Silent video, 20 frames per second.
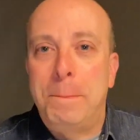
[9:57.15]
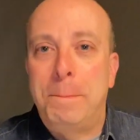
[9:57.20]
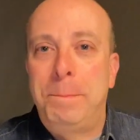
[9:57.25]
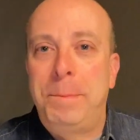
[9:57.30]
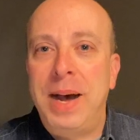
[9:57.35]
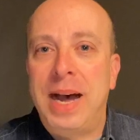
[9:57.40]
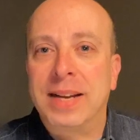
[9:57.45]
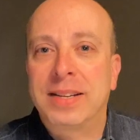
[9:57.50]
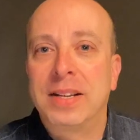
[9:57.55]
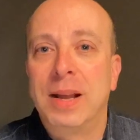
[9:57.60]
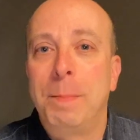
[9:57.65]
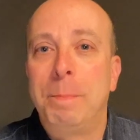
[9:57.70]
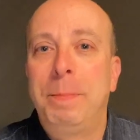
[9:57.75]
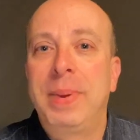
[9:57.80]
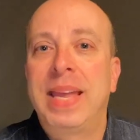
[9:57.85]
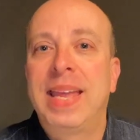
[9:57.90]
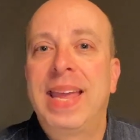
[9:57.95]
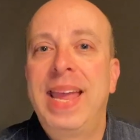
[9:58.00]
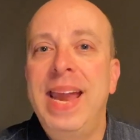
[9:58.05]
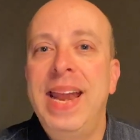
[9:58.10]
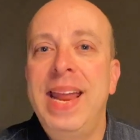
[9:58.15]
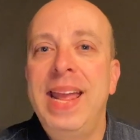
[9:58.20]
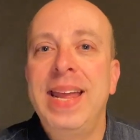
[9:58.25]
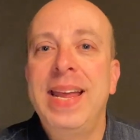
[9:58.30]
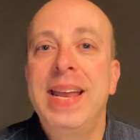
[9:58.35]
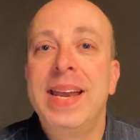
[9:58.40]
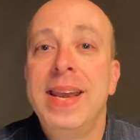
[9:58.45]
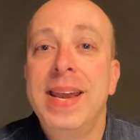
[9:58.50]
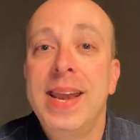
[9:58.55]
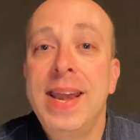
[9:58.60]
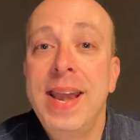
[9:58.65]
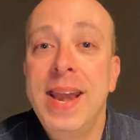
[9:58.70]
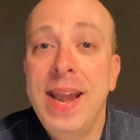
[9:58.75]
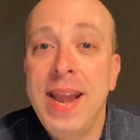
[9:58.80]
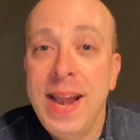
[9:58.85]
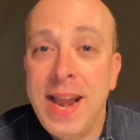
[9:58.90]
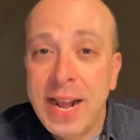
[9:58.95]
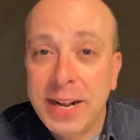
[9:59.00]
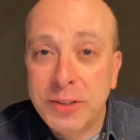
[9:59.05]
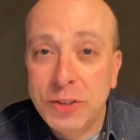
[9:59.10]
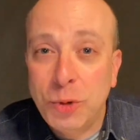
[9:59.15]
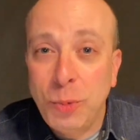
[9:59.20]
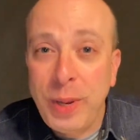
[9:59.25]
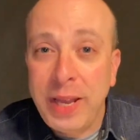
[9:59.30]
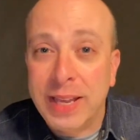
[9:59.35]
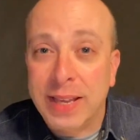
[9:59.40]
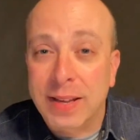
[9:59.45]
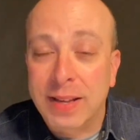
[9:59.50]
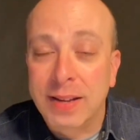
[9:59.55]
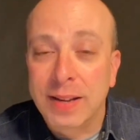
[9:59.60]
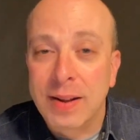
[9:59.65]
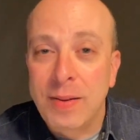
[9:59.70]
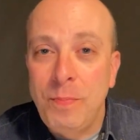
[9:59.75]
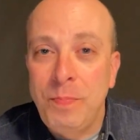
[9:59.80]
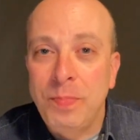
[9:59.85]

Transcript: but beginning next week,